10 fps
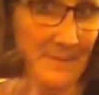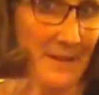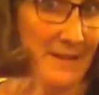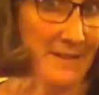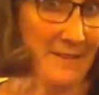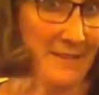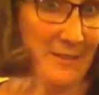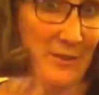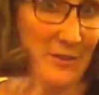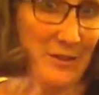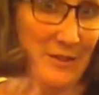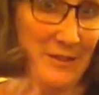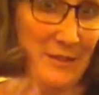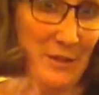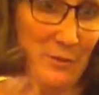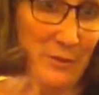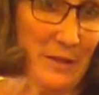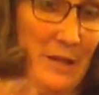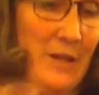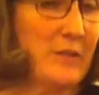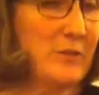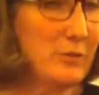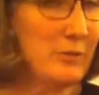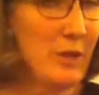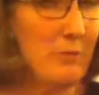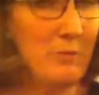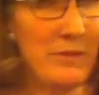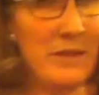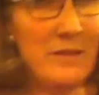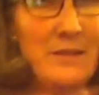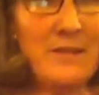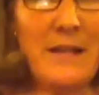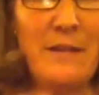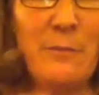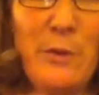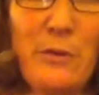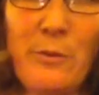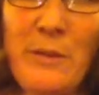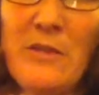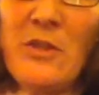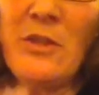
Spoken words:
I think that's all you need to know. Do know that it's a site of pilgrimage.